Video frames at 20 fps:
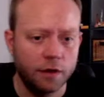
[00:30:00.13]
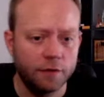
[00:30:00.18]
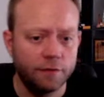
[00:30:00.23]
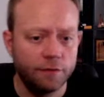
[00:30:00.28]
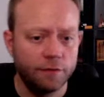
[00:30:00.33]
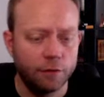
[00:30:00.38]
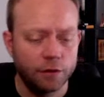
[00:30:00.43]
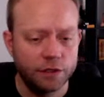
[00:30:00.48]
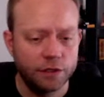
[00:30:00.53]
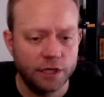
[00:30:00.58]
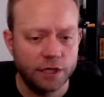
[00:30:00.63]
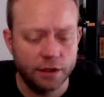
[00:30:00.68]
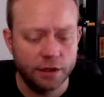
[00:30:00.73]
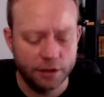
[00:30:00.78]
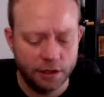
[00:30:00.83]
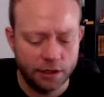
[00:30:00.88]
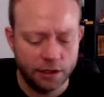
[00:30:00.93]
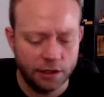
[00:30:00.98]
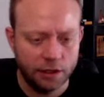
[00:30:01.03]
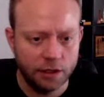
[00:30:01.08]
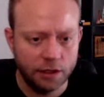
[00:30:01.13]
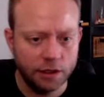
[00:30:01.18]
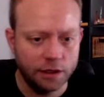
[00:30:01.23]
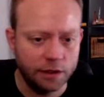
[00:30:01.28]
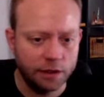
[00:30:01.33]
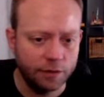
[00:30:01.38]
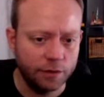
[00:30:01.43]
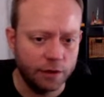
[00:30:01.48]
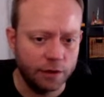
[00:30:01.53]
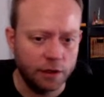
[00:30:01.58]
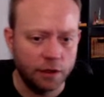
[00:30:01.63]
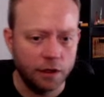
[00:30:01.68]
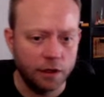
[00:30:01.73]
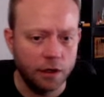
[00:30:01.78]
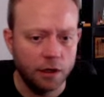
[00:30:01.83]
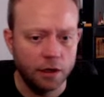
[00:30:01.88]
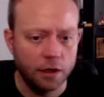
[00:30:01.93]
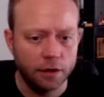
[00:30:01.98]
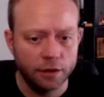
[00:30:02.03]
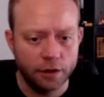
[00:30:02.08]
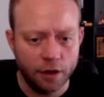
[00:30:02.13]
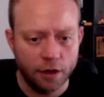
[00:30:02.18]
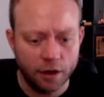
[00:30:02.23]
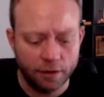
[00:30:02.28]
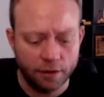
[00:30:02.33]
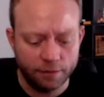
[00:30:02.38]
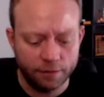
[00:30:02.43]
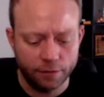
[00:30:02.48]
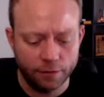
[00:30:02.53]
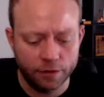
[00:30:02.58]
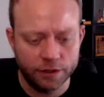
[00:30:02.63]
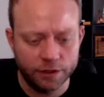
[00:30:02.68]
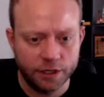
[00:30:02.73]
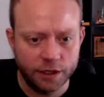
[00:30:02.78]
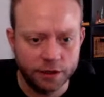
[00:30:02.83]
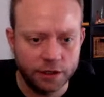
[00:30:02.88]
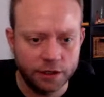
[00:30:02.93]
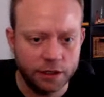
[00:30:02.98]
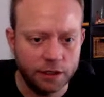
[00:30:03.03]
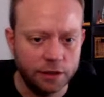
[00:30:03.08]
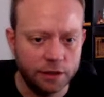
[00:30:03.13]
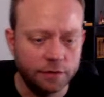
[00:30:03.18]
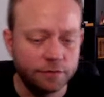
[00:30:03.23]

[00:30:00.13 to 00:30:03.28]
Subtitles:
floor tile key, and then we're gonna log not floor tile key.